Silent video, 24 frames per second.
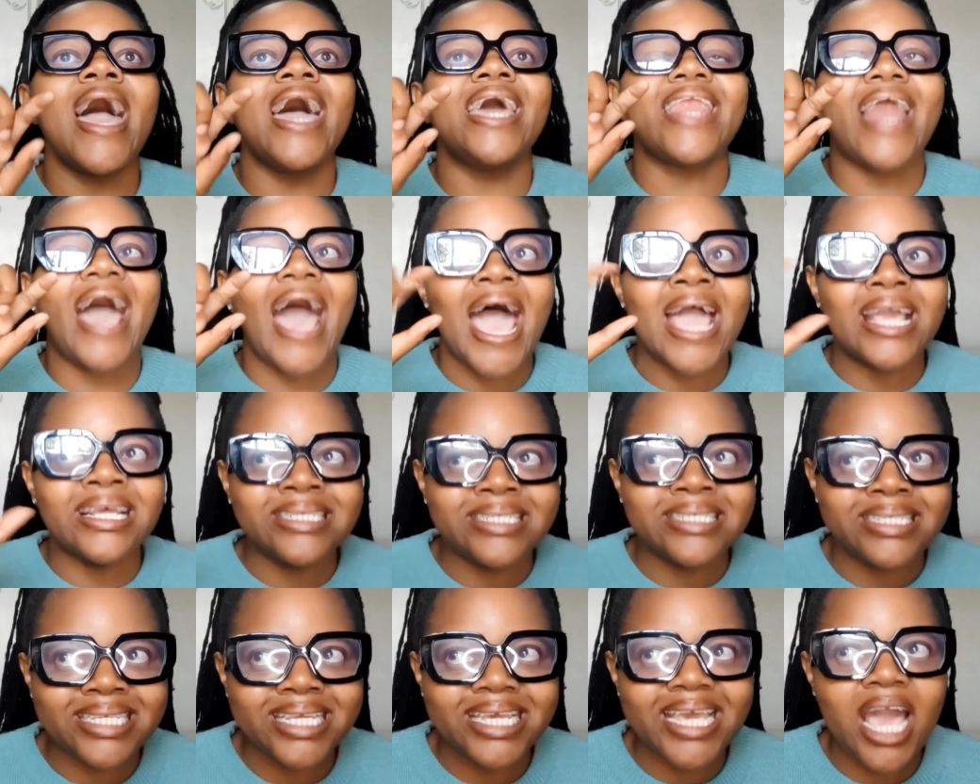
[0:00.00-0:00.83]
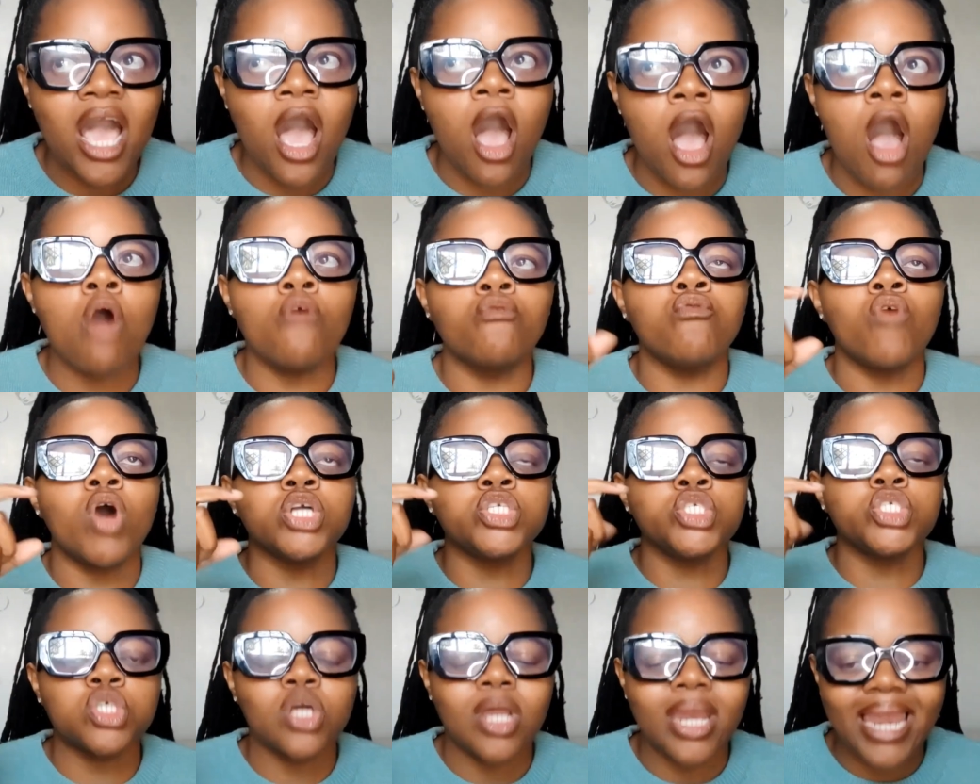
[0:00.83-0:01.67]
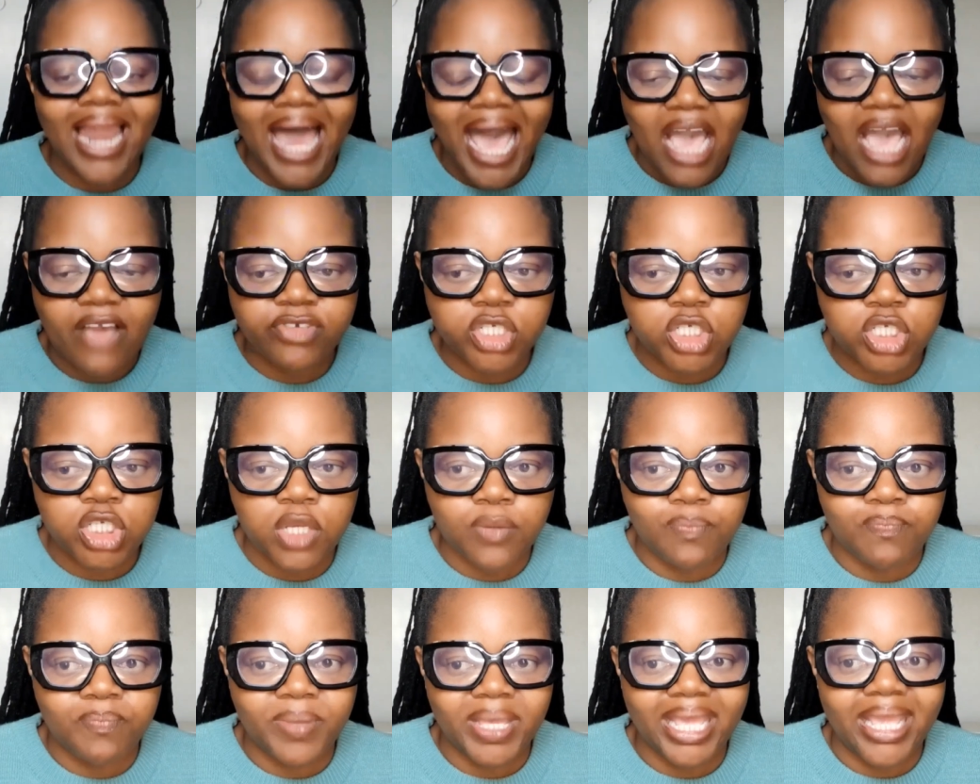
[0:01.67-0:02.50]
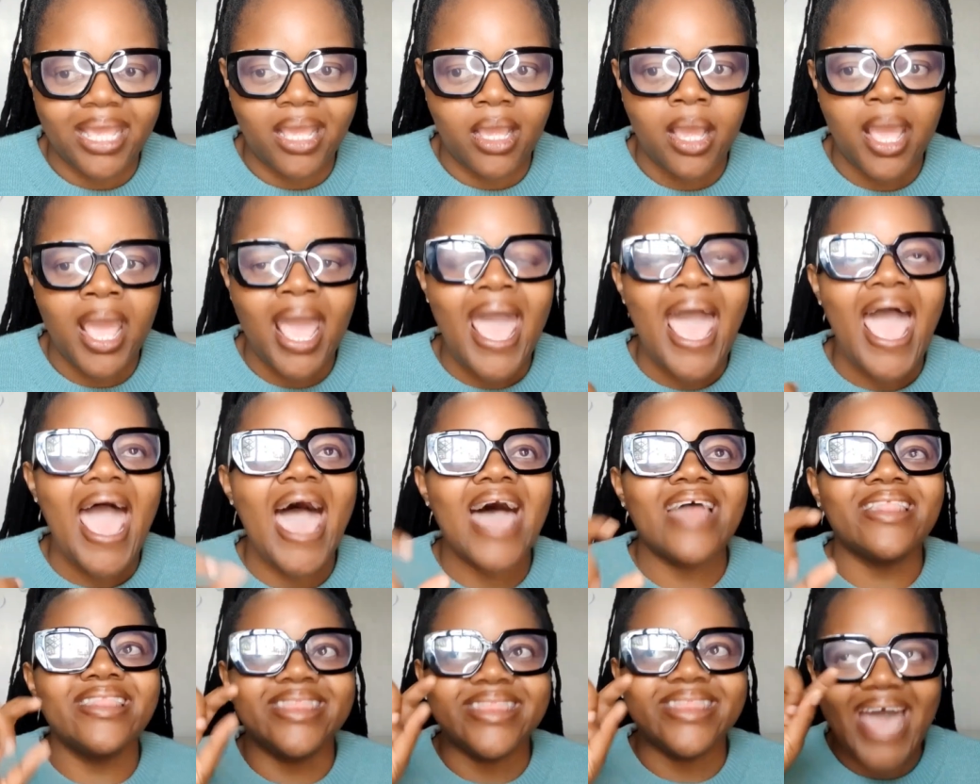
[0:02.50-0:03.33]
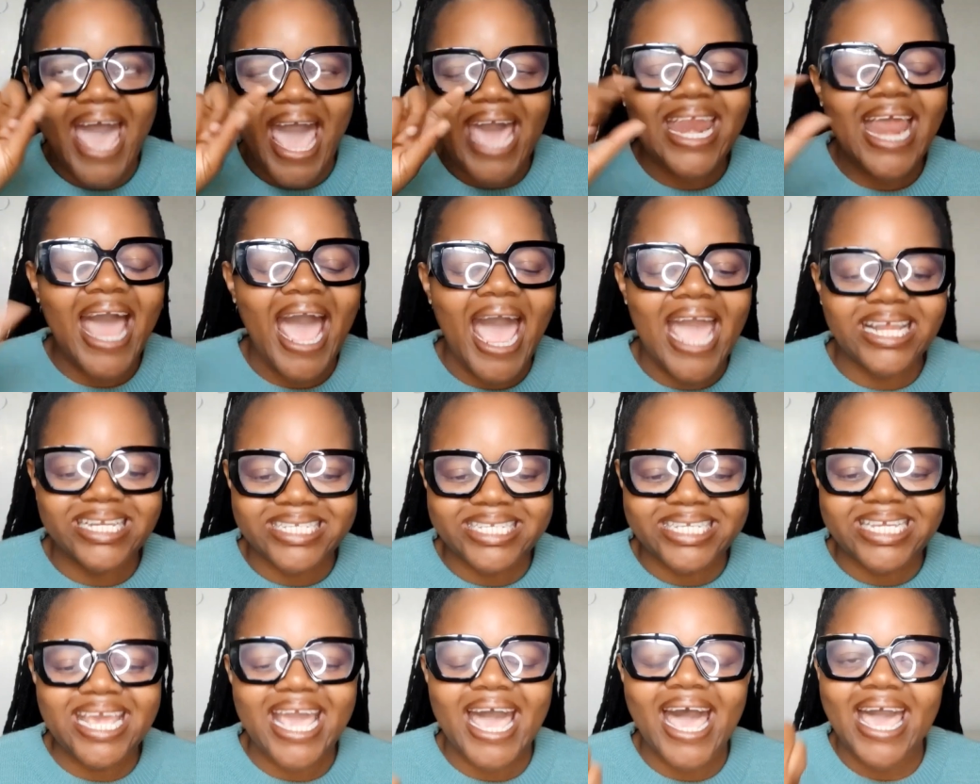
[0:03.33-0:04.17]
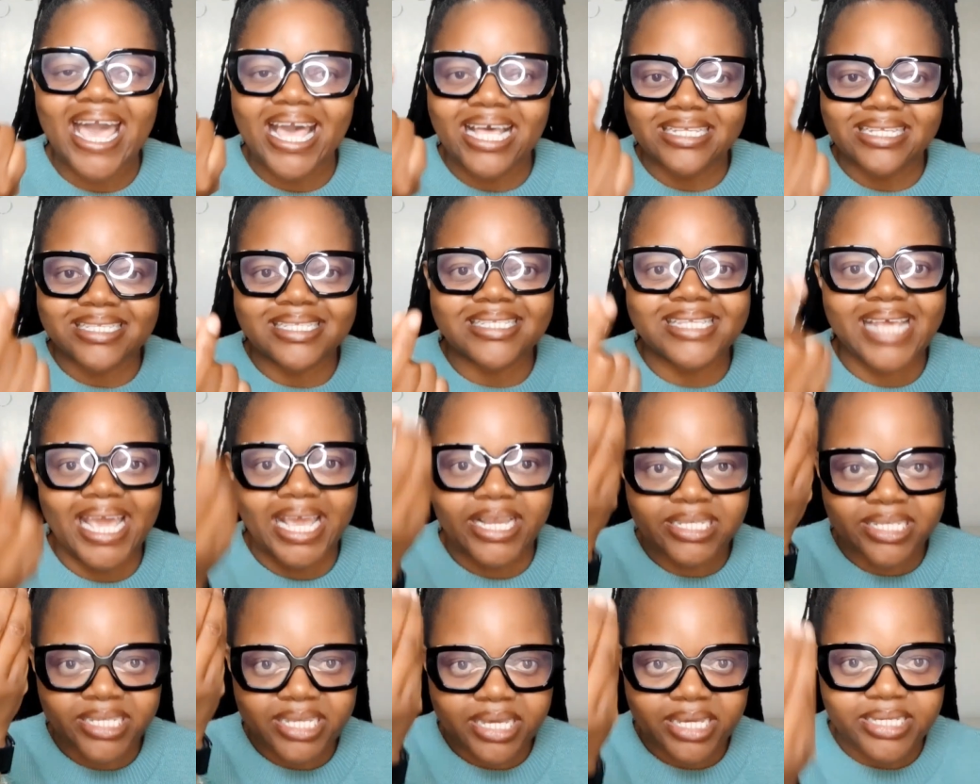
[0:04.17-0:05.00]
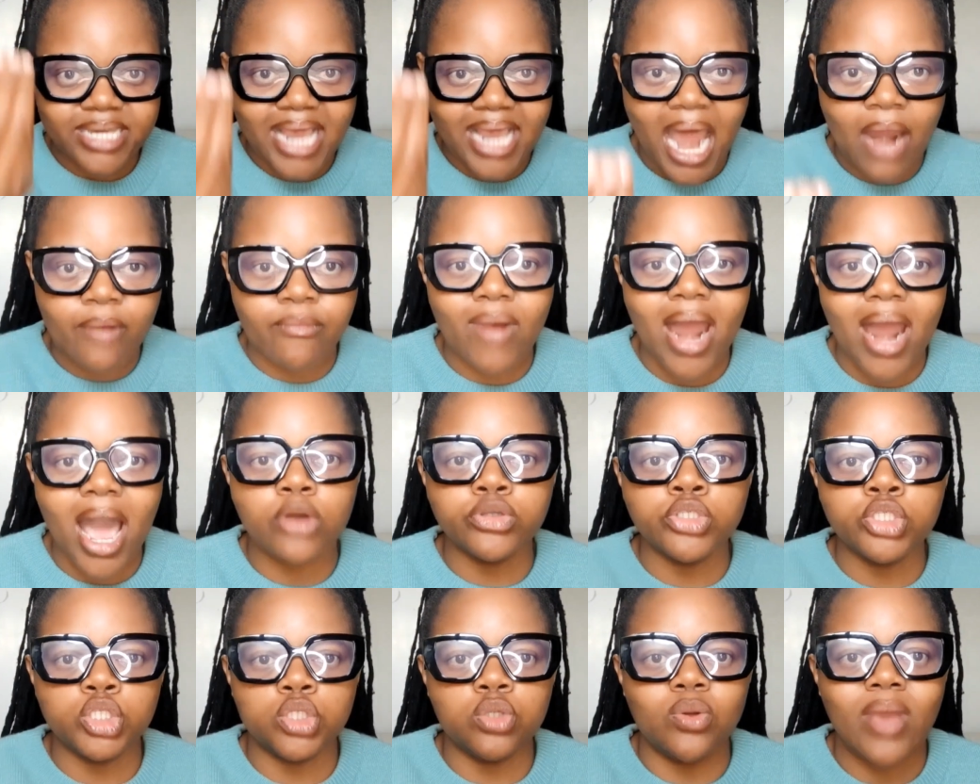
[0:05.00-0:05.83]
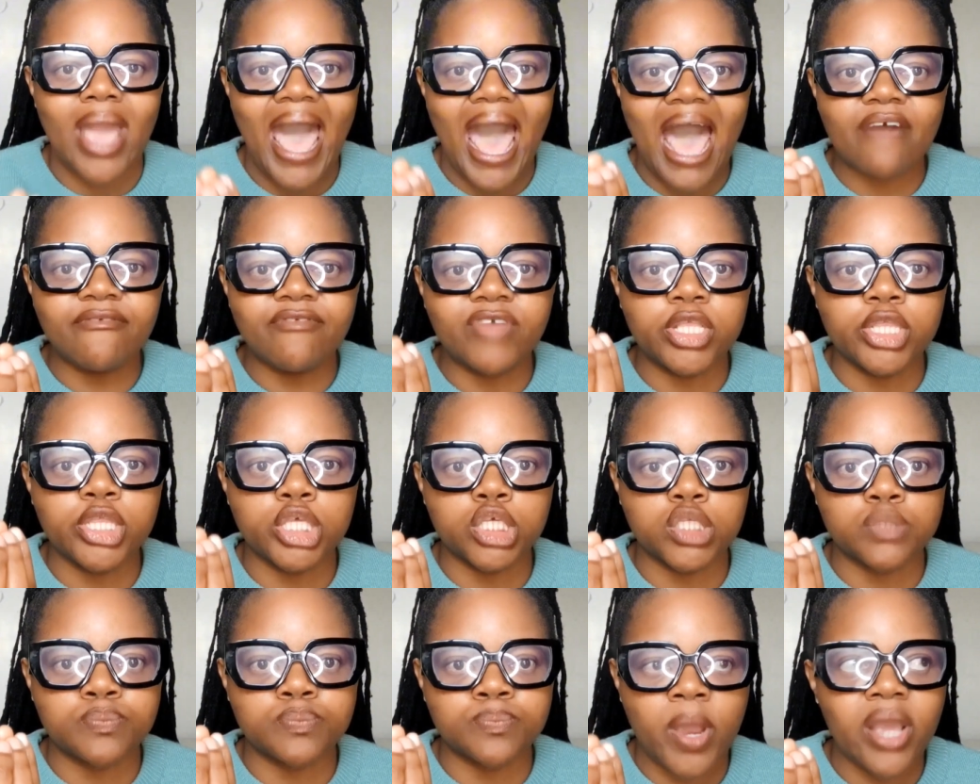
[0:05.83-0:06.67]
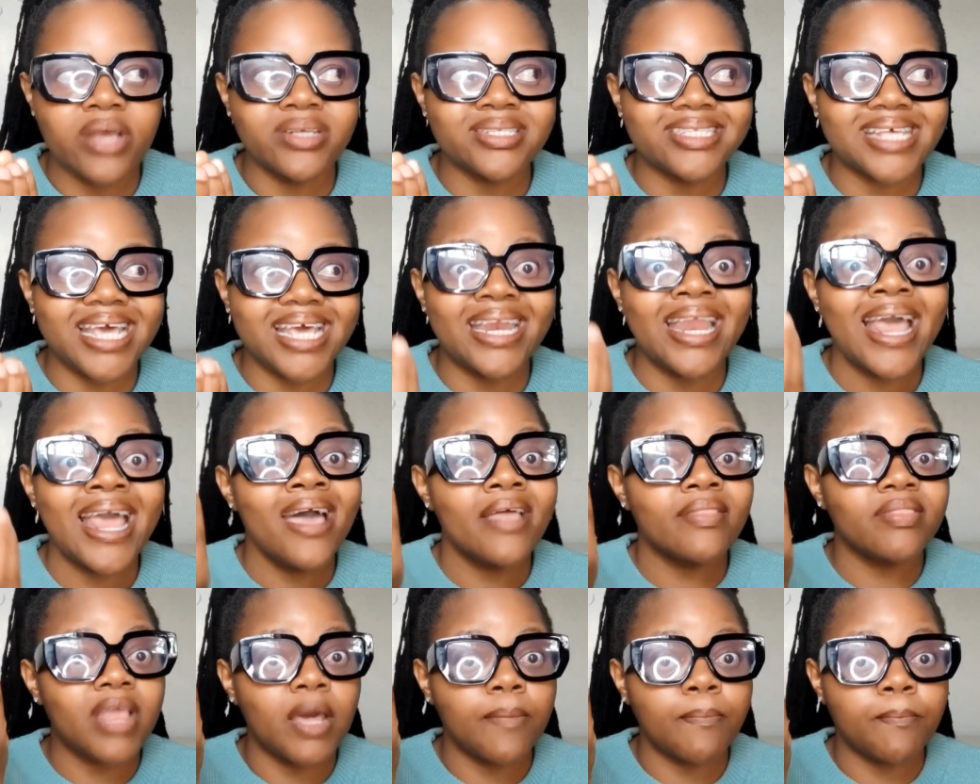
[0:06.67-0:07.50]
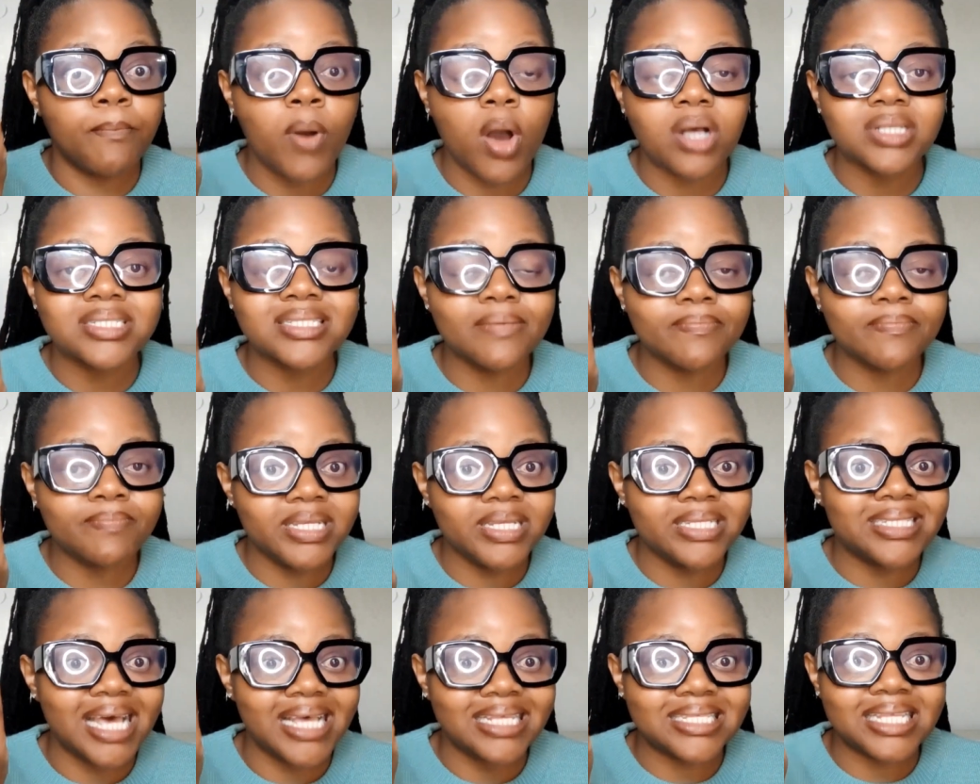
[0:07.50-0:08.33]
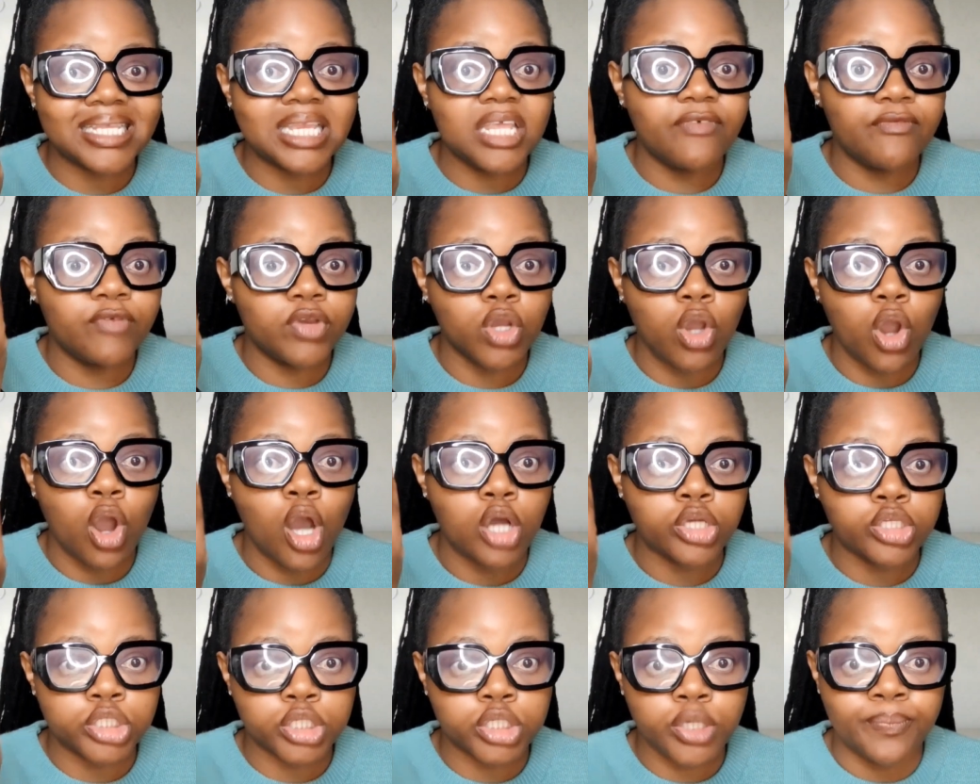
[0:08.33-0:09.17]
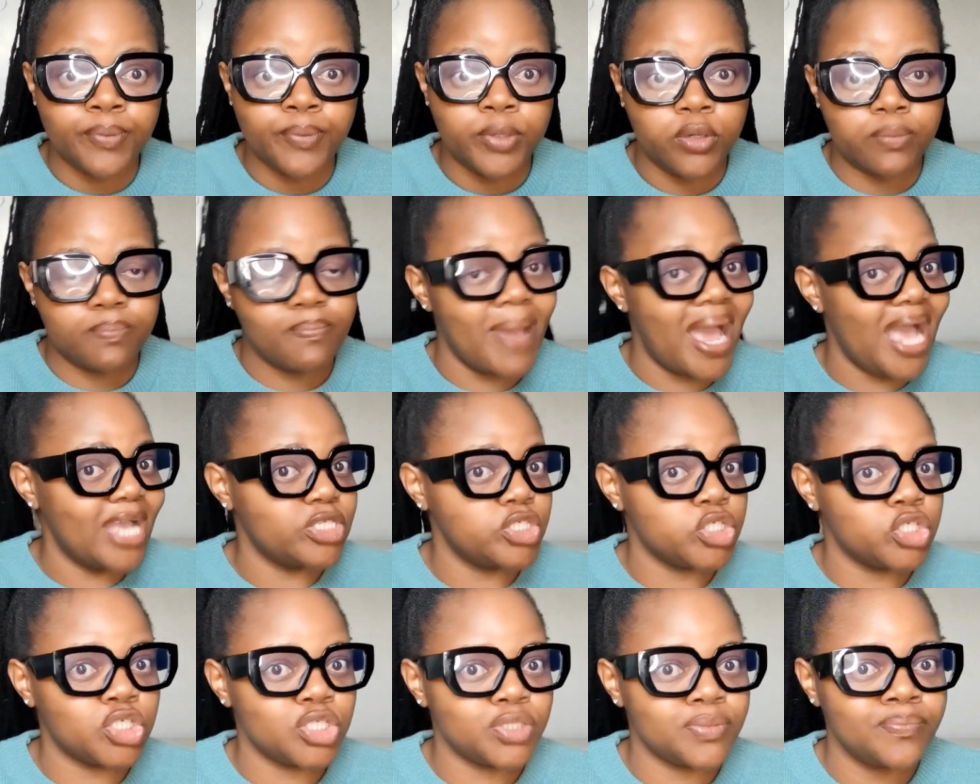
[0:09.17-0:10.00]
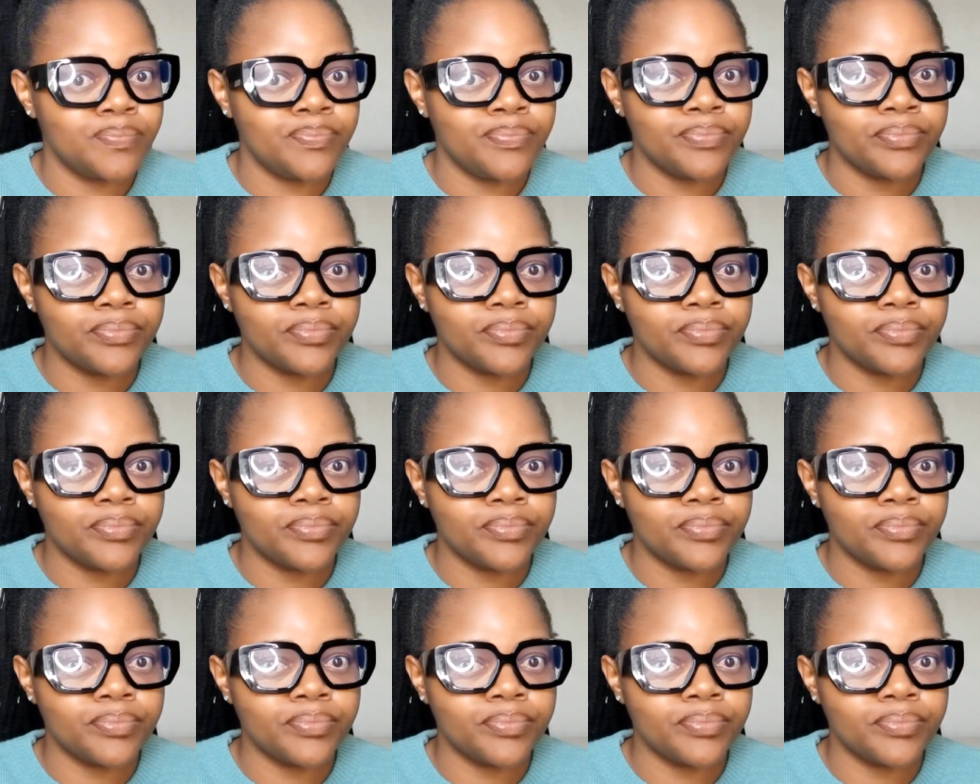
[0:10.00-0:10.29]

an idea of what your life should be. And that idea is centered around you having this person that possibly doesn't even contribute much.